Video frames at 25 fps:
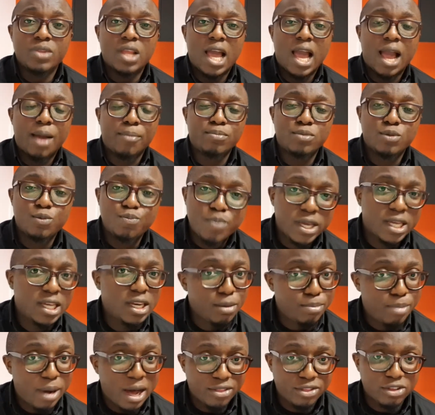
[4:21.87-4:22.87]
I'm speaking
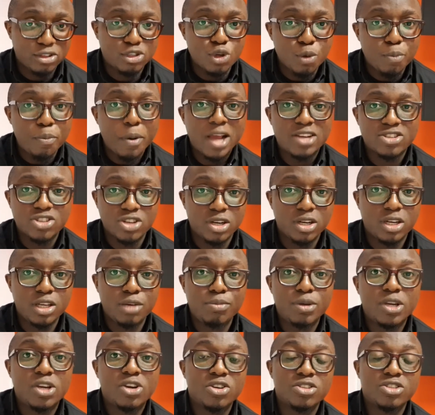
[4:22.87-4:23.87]
about this so passionately
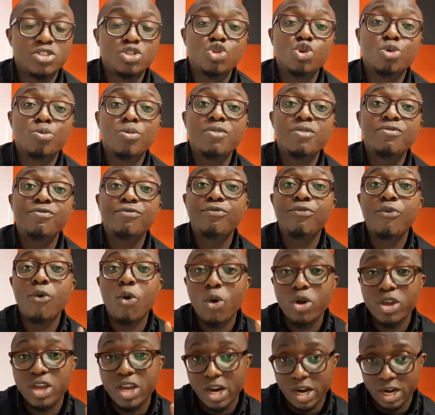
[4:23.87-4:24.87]
because it took me
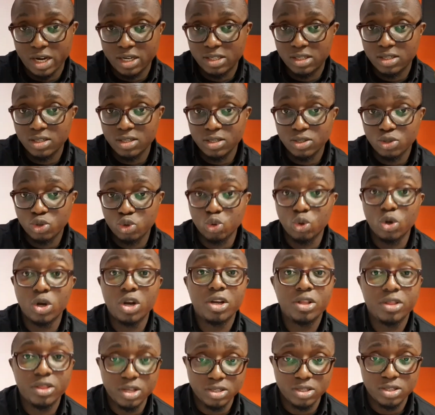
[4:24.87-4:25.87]
4 years to
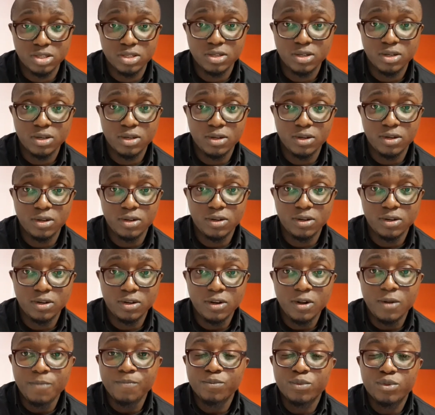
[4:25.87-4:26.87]
learn this.
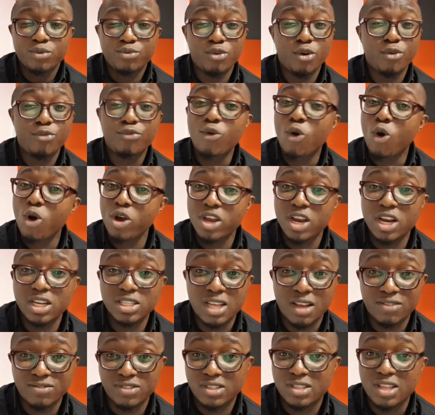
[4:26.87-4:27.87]
For 4 years
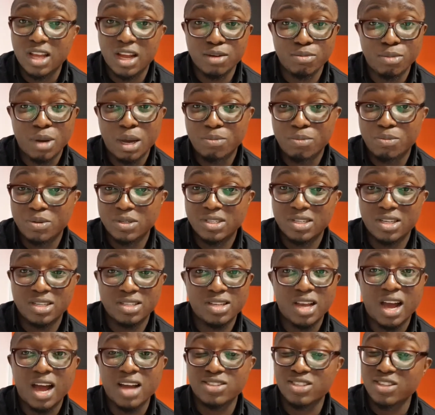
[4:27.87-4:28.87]
after starting my business,
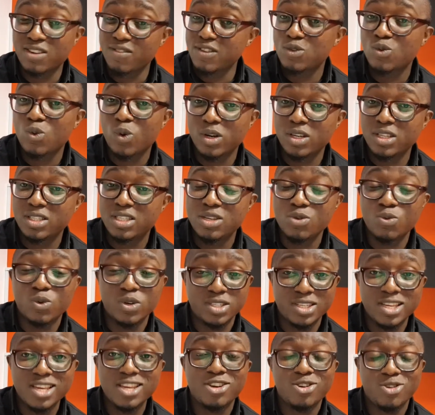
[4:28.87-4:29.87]
our service quality
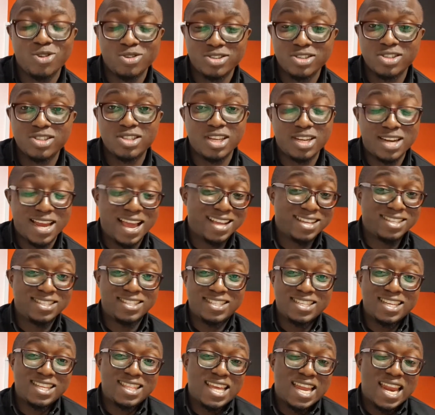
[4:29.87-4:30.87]
was inconsistent. I can
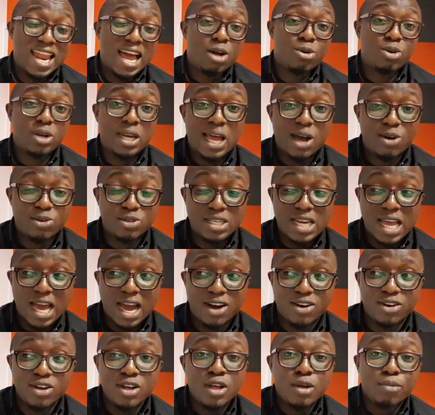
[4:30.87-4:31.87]
say that out loud
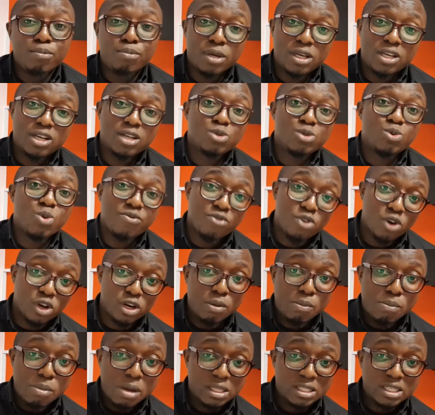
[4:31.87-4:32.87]
now because we've
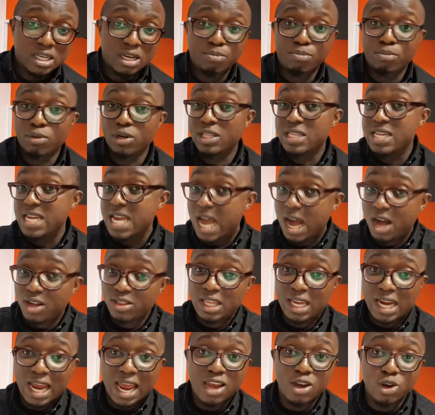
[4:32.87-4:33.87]
gotten better. But now
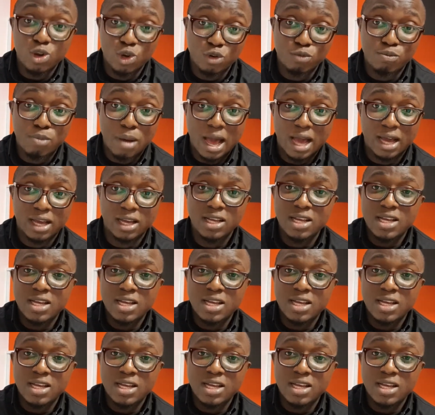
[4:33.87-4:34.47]
that I look back,